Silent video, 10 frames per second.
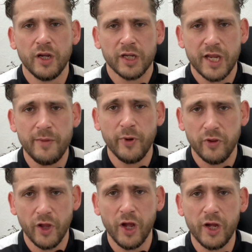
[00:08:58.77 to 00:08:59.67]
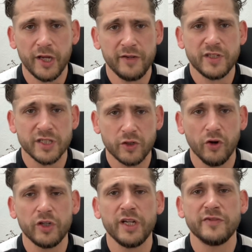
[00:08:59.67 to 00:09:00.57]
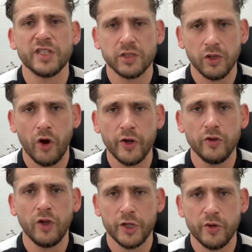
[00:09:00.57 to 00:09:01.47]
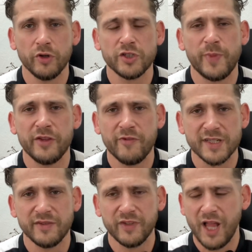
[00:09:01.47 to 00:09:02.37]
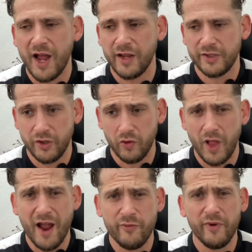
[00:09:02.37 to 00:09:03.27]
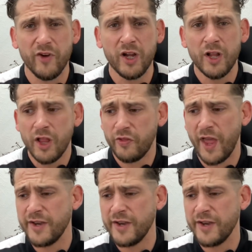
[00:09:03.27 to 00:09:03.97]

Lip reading: Keep her there, and if she's good and if she's loyal and you want to spend the rest of your life with her, then